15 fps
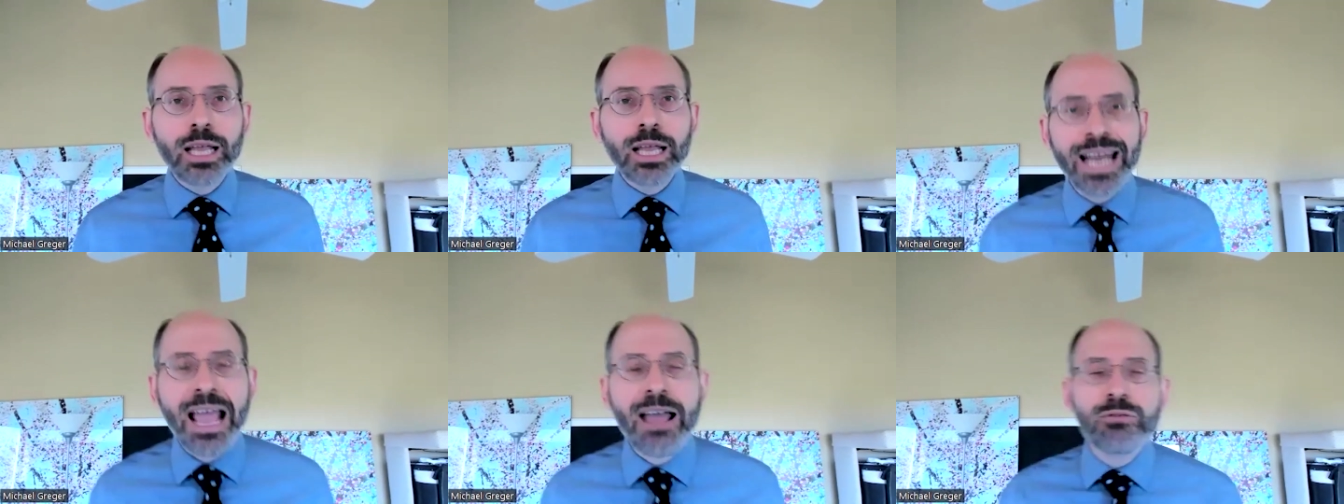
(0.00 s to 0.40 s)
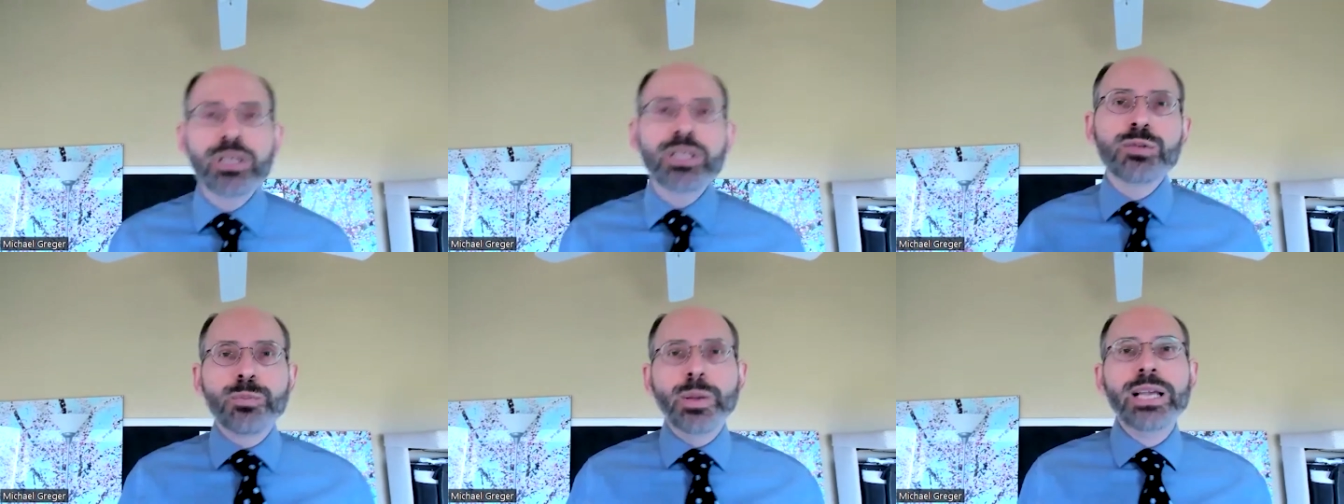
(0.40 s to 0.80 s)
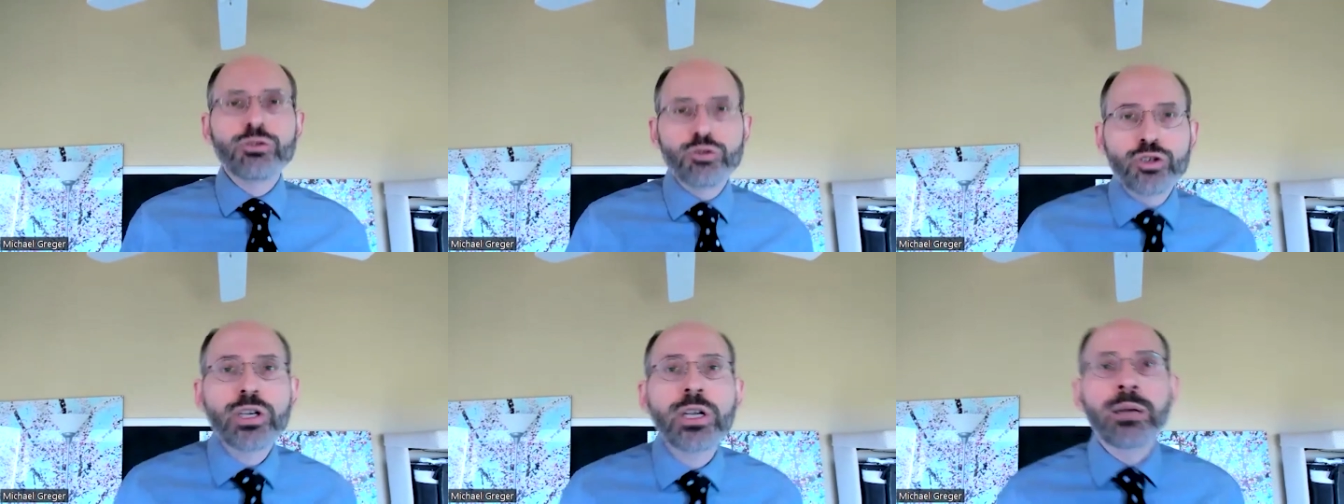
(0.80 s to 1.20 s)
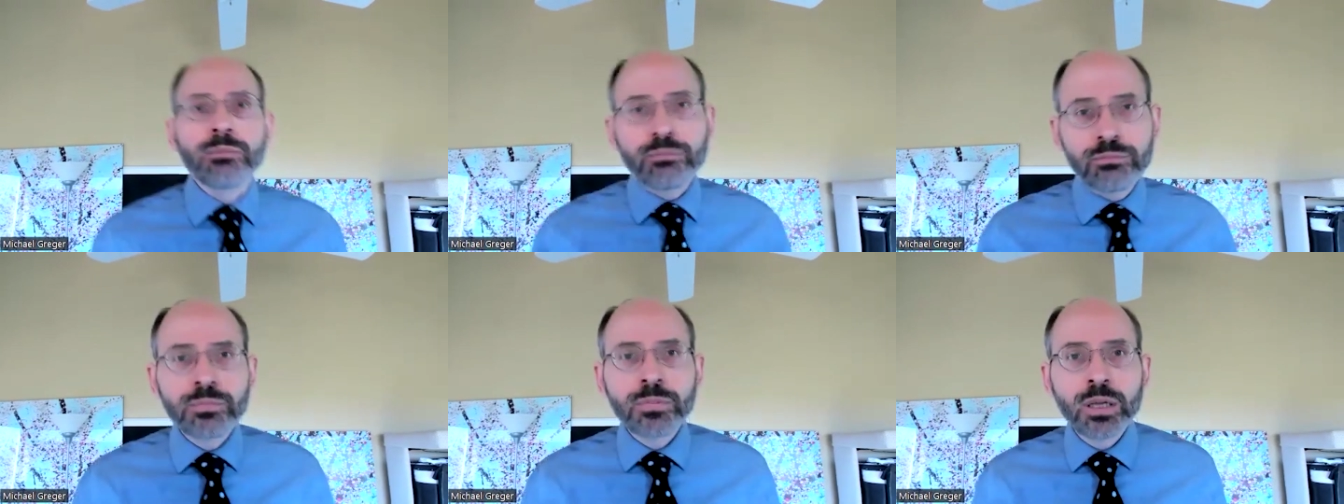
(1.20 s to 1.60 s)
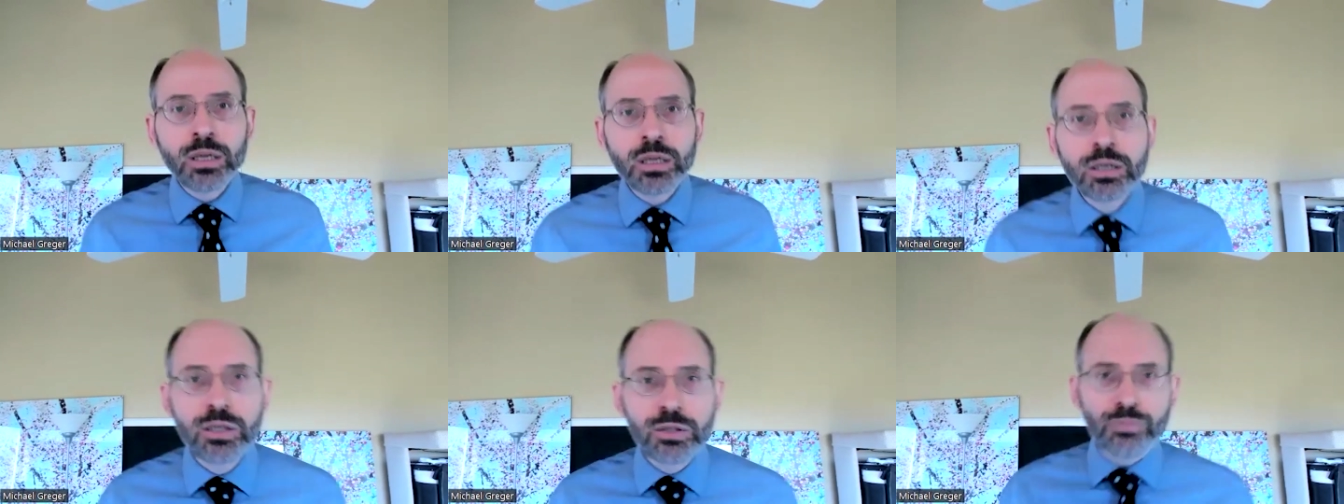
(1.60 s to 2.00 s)
evidence-based gym
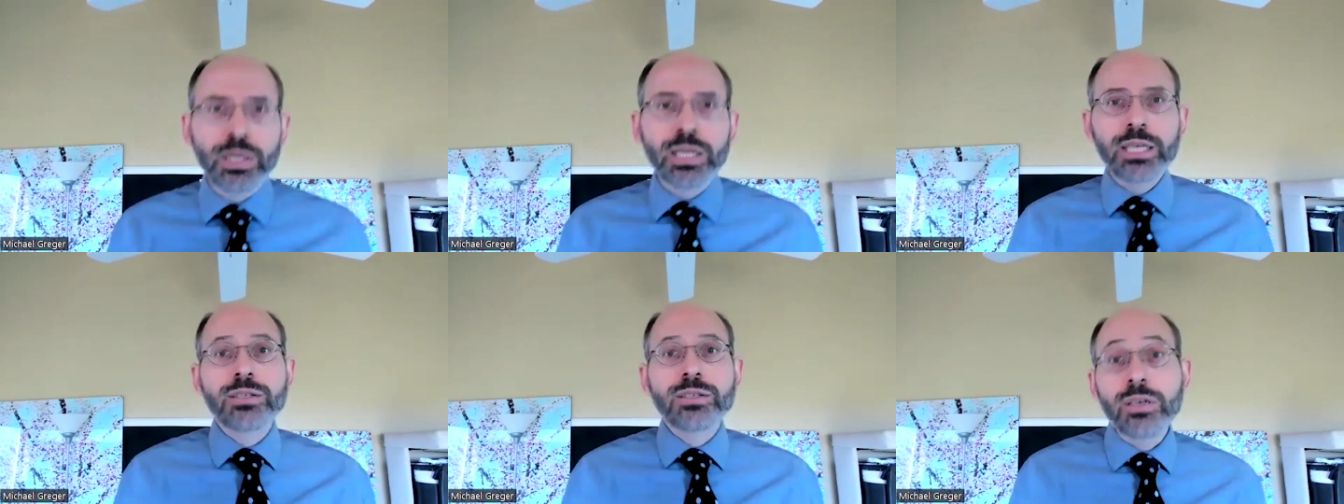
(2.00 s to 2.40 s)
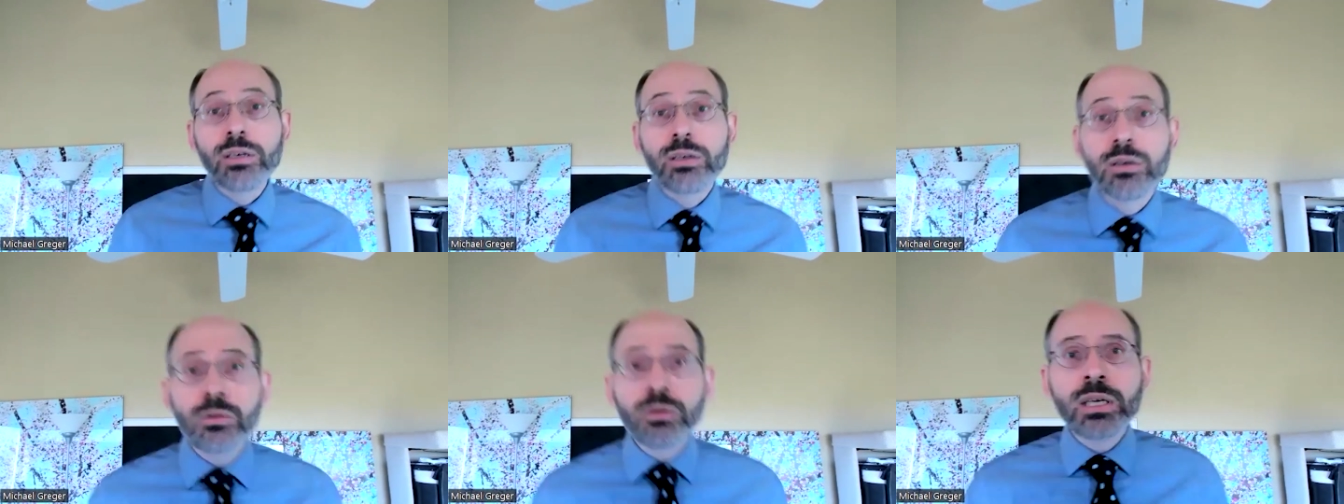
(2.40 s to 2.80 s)
could really do,